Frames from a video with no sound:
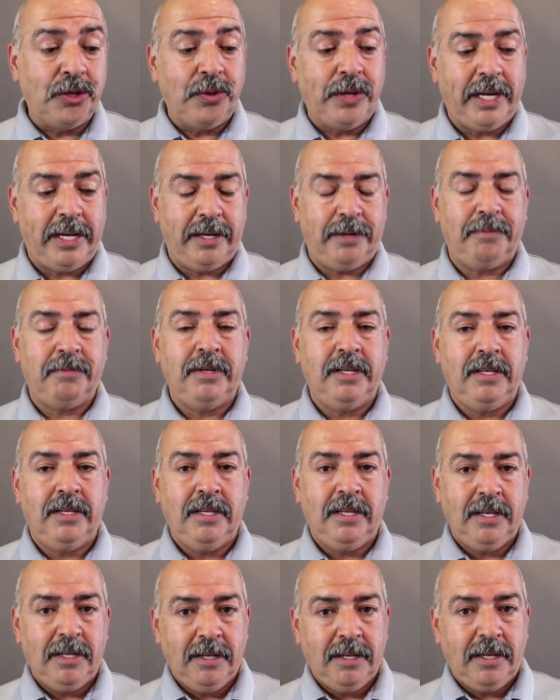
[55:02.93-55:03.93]
him.
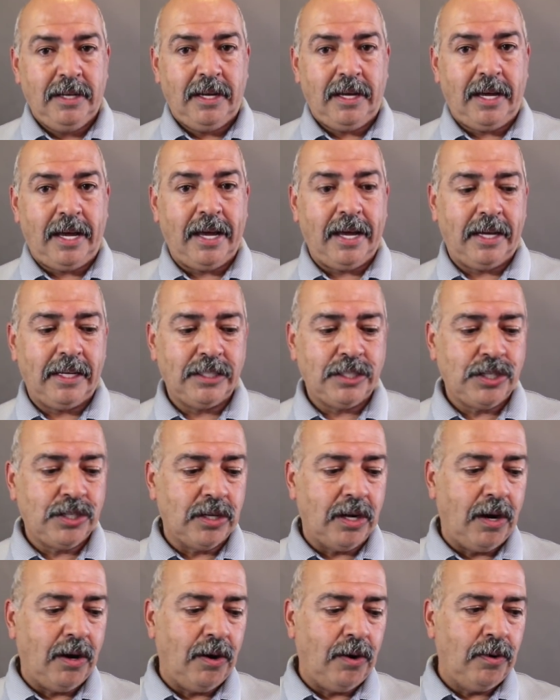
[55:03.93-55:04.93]
And
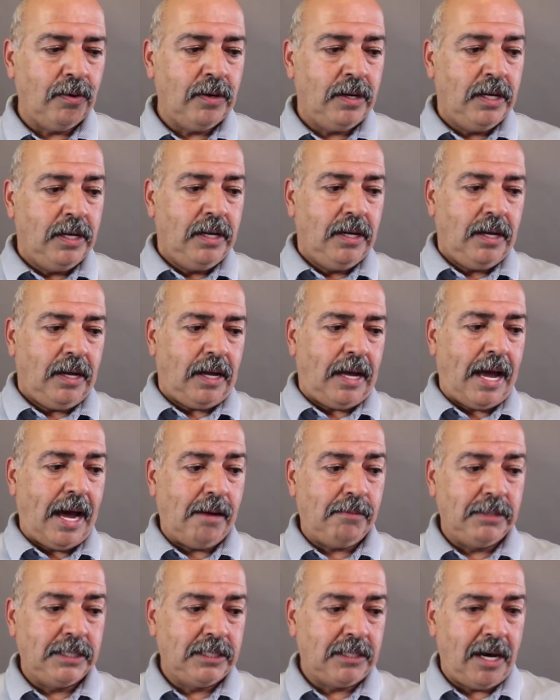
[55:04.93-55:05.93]
so
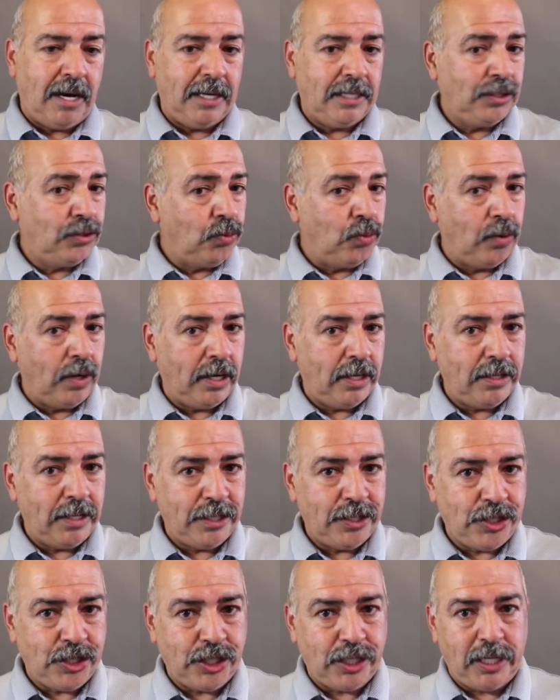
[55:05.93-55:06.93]
Amazon is one of the
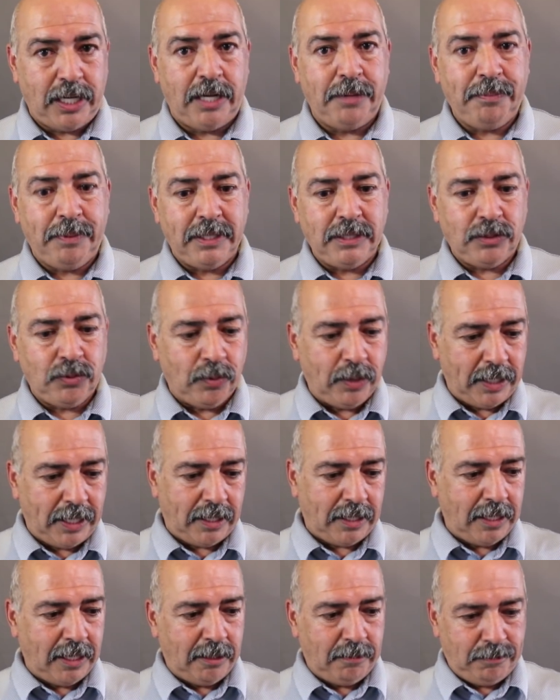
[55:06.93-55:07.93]
cheapest when
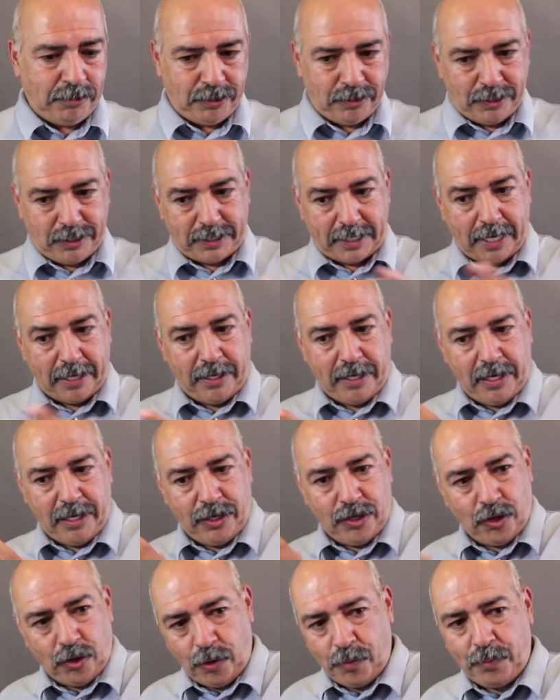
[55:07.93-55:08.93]
it comes to sending
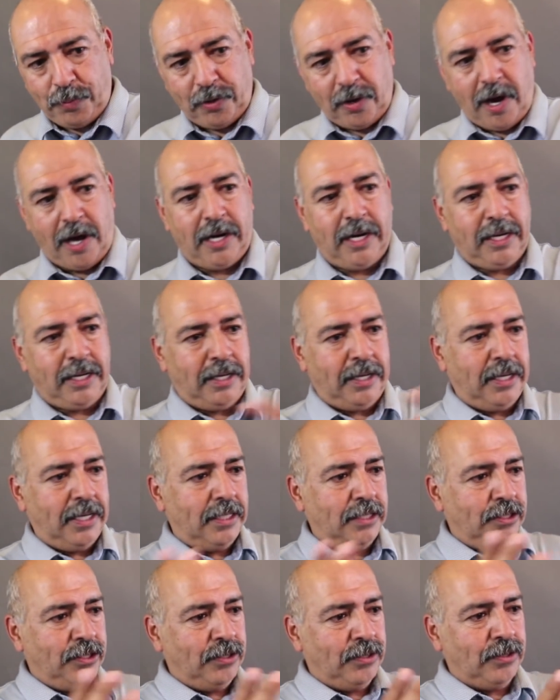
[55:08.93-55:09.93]
your product
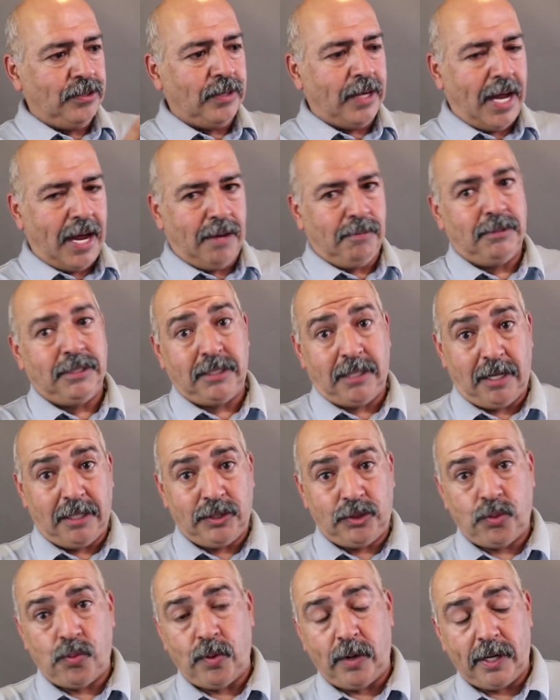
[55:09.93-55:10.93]
into
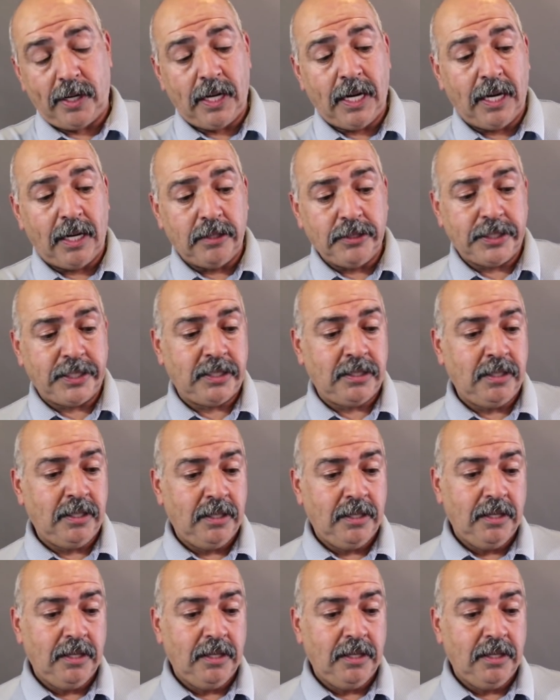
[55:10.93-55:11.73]
Amazon's warehouse.